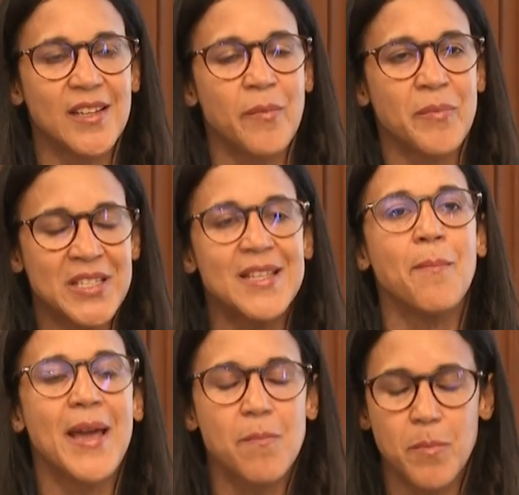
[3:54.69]
is the
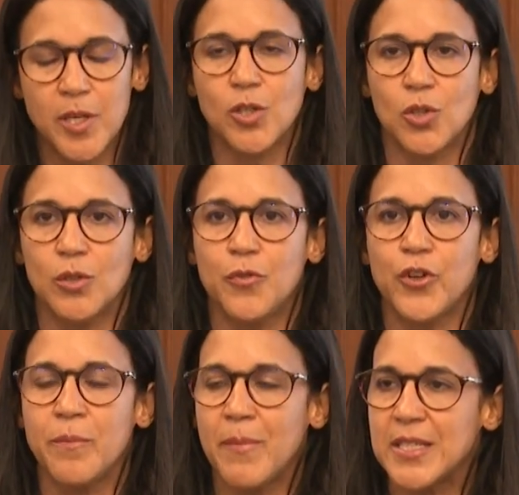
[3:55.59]
main vehicle for
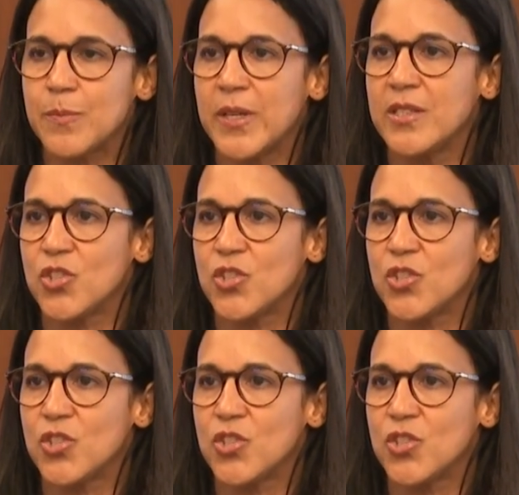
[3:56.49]
investment